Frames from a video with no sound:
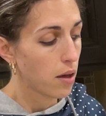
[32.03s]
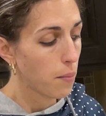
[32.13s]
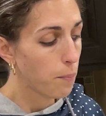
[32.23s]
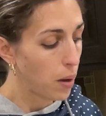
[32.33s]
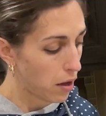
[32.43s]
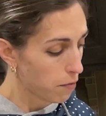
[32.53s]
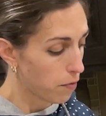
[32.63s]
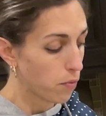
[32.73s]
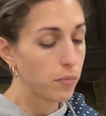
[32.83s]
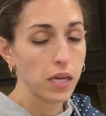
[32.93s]
But
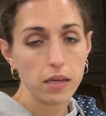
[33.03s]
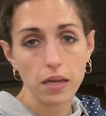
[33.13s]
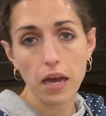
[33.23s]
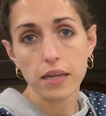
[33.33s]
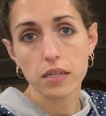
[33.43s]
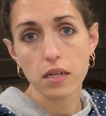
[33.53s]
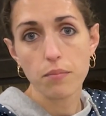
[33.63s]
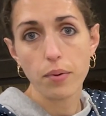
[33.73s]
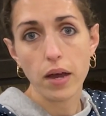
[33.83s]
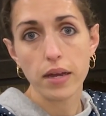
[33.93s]
for me, I ended
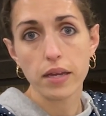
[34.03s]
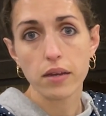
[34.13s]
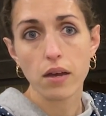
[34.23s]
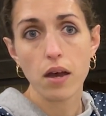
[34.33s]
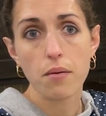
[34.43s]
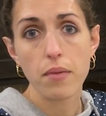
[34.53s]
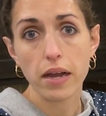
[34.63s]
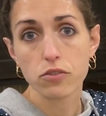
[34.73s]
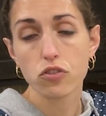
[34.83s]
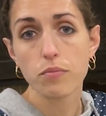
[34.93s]
up buying
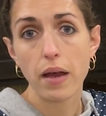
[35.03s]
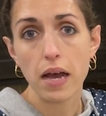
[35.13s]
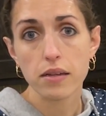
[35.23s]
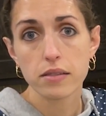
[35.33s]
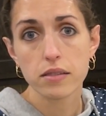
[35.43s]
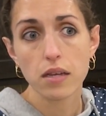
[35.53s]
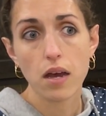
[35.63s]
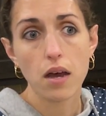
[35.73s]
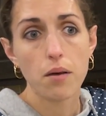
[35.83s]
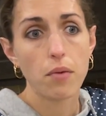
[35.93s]
extra mats,
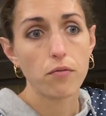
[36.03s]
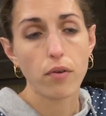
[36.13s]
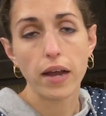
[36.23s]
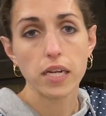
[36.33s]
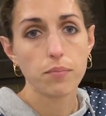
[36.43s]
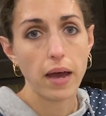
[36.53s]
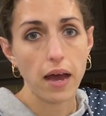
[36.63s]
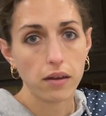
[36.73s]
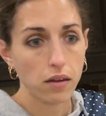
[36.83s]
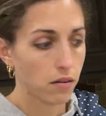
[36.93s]
a variety
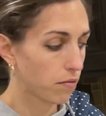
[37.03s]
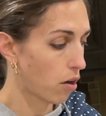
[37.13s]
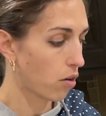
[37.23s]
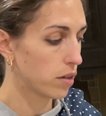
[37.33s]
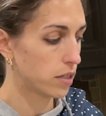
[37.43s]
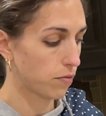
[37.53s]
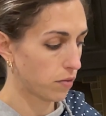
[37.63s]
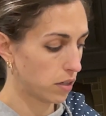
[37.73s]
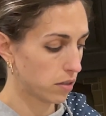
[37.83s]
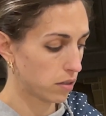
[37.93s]
pack of all the
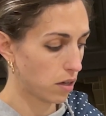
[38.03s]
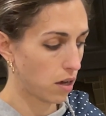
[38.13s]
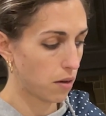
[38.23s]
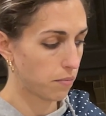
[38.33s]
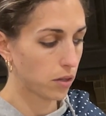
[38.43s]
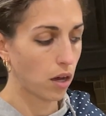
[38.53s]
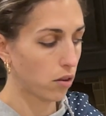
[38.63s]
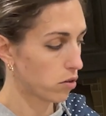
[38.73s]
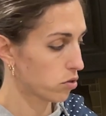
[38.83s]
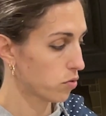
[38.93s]
different
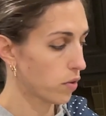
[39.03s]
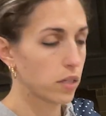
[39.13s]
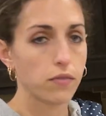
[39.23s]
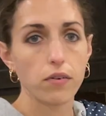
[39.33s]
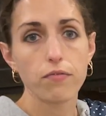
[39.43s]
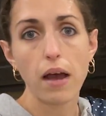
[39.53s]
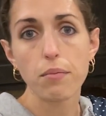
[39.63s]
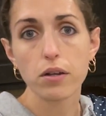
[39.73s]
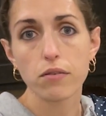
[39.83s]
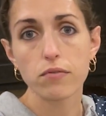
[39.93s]
colors for the different
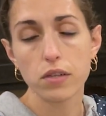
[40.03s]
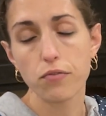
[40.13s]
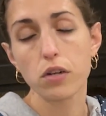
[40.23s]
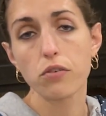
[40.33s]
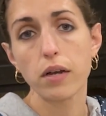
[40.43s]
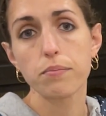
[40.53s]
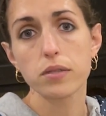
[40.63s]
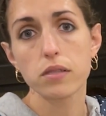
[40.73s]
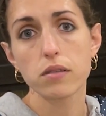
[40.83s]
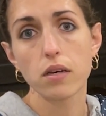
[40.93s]
fabric or different
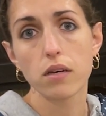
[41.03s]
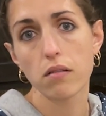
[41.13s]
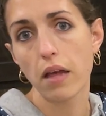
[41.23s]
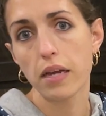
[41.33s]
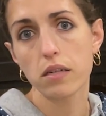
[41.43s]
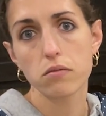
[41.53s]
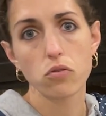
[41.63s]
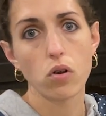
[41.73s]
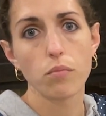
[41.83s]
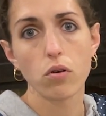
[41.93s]
grips, the light,
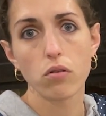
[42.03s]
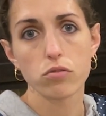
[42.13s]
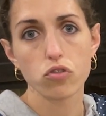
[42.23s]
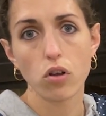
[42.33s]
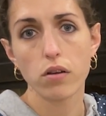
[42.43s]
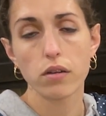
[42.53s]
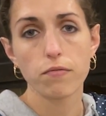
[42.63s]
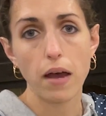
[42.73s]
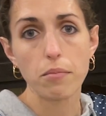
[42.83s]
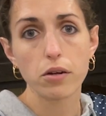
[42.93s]
normal, strong, and
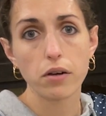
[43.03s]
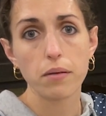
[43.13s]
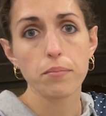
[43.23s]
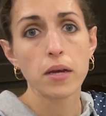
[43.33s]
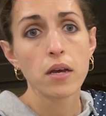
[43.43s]
fabric grip.